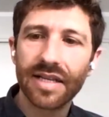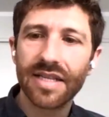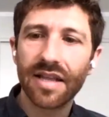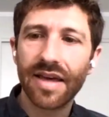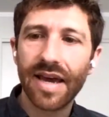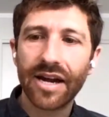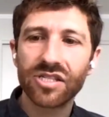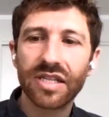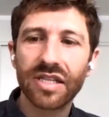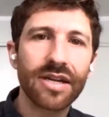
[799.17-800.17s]
it's that they
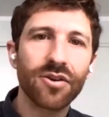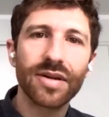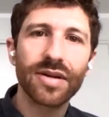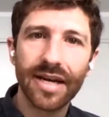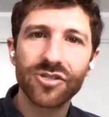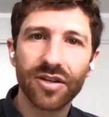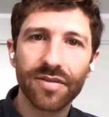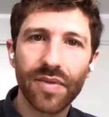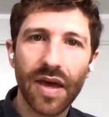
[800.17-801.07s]
actually need your attention